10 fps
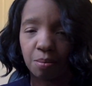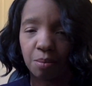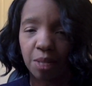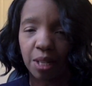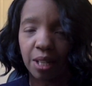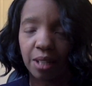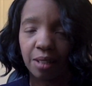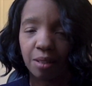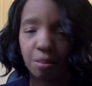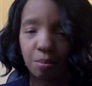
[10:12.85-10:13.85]
Benin
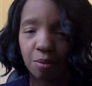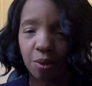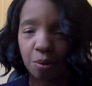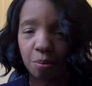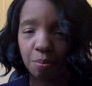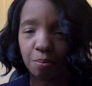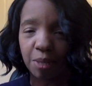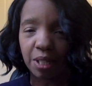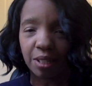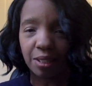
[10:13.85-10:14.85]
or
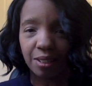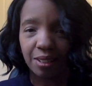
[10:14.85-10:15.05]
Benin